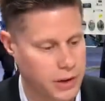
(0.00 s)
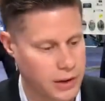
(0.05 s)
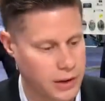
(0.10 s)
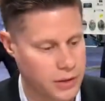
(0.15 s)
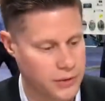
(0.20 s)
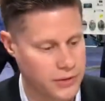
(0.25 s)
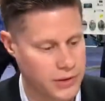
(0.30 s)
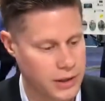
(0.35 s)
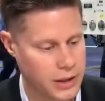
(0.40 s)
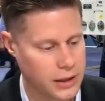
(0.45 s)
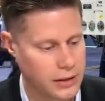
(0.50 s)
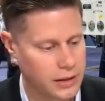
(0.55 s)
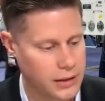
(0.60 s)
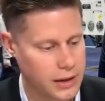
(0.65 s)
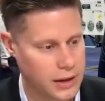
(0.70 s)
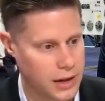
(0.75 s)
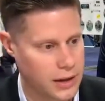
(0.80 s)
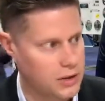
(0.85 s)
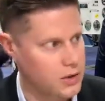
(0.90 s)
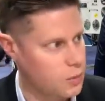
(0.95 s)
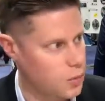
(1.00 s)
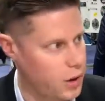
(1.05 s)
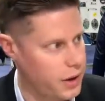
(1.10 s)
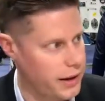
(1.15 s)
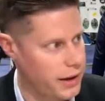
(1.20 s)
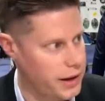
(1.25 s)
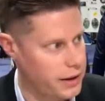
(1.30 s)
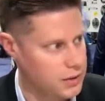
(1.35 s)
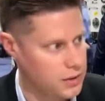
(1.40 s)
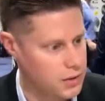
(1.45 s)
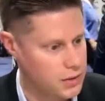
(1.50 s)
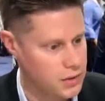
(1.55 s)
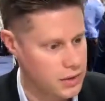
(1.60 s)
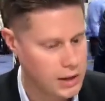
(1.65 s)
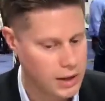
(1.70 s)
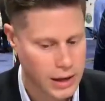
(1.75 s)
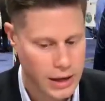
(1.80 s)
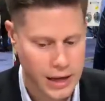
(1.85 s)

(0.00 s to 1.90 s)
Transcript: Kelvin in the x and y-axis.